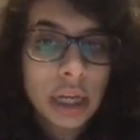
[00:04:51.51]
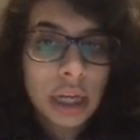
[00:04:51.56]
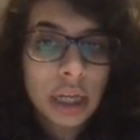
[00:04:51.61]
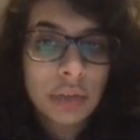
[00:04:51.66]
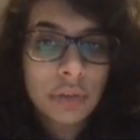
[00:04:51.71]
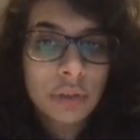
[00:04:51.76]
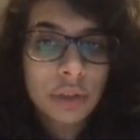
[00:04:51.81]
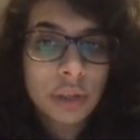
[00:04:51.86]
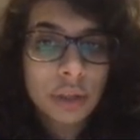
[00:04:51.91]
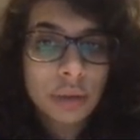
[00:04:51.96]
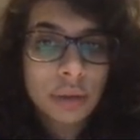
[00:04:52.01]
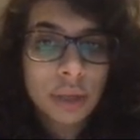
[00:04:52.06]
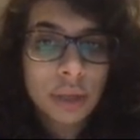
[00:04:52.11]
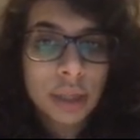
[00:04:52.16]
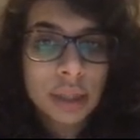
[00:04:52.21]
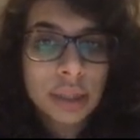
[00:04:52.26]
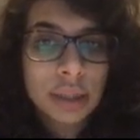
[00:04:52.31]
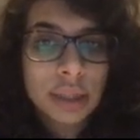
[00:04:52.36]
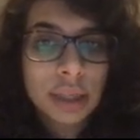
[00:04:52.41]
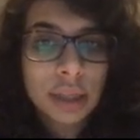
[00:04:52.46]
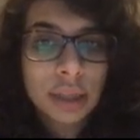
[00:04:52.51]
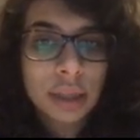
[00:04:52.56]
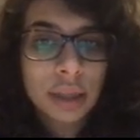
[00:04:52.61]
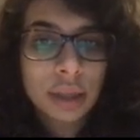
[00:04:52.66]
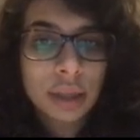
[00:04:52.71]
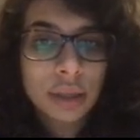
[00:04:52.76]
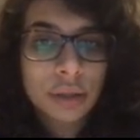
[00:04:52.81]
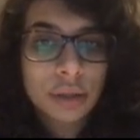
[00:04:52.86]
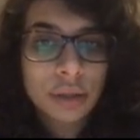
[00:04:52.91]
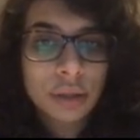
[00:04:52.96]
If you know that exactly
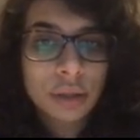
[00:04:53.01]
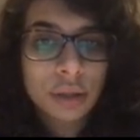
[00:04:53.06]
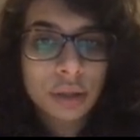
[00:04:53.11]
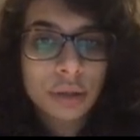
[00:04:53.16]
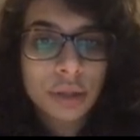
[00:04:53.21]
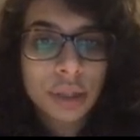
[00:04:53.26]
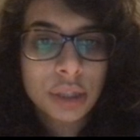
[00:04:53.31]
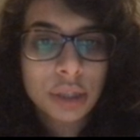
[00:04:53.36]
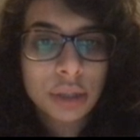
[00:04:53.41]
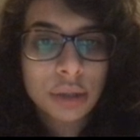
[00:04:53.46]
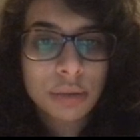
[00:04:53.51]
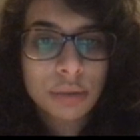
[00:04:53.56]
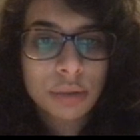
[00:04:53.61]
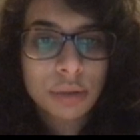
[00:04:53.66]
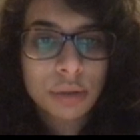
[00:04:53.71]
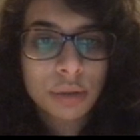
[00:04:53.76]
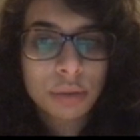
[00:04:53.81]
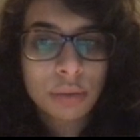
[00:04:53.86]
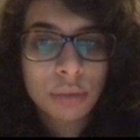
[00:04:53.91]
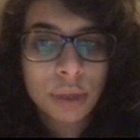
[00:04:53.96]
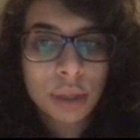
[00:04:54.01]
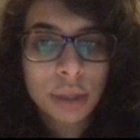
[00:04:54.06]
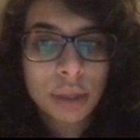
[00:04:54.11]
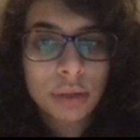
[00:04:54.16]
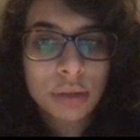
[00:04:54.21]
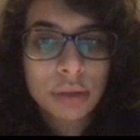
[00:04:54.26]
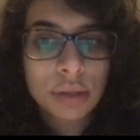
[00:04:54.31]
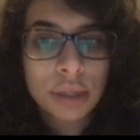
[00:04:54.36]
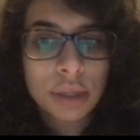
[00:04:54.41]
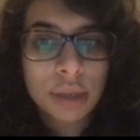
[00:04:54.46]
100 lawn tickets were sold, what
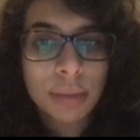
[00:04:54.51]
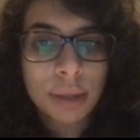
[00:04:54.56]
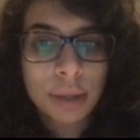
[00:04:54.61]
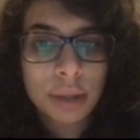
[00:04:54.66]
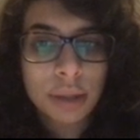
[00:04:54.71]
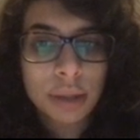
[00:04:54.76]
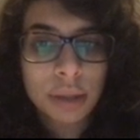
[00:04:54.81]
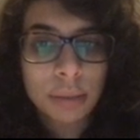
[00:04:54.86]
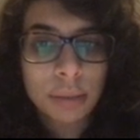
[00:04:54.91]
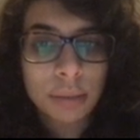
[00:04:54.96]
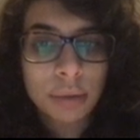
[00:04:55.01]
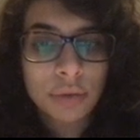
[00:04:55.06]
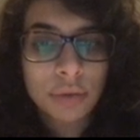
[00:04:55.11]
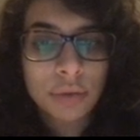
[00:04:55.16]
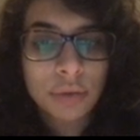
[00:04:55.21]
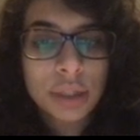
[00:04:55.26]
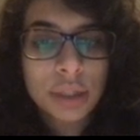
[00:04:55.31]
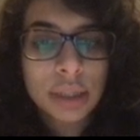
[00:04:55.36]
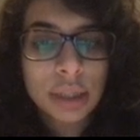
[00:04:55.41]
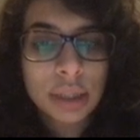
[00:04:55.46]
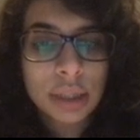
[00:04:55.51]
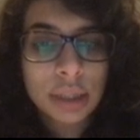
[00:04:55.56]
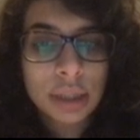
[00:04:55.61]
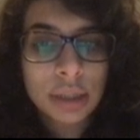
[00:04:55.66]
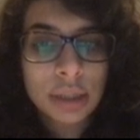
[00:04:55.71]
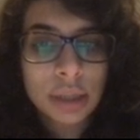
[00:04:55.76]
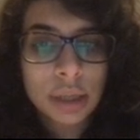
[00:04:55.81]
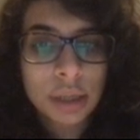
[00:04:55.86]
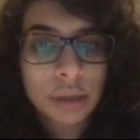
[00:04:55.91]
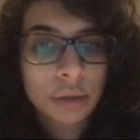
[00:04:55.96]
can you say about the number of seat
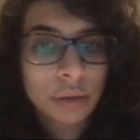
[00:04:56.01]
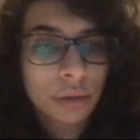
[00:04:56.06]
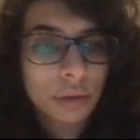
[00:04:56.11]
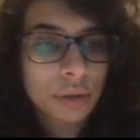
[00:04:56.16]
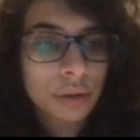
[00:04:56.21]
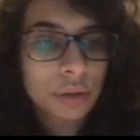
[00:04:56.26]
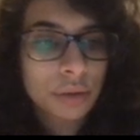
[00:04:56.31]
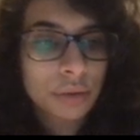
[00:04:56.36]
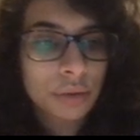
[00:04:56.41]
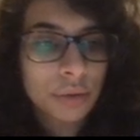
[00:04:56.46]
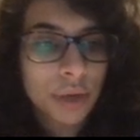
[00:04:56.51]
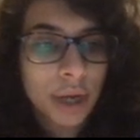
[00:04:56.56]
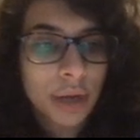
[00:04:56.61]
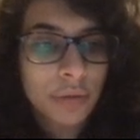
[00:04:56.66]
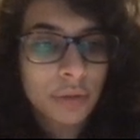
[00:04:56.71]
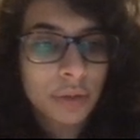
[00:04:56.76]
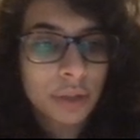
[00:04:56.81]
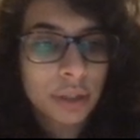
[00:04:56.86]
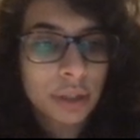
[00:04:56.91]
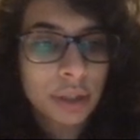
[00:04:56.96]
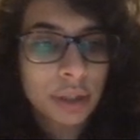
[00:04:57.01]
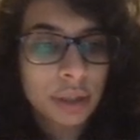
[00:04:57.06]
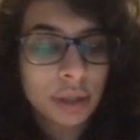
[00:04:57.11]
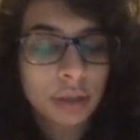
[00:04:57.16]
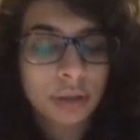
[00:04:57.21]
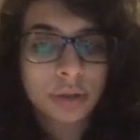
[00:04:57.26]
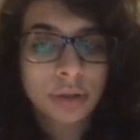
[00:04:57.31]
tickets? And you're going to graph it here.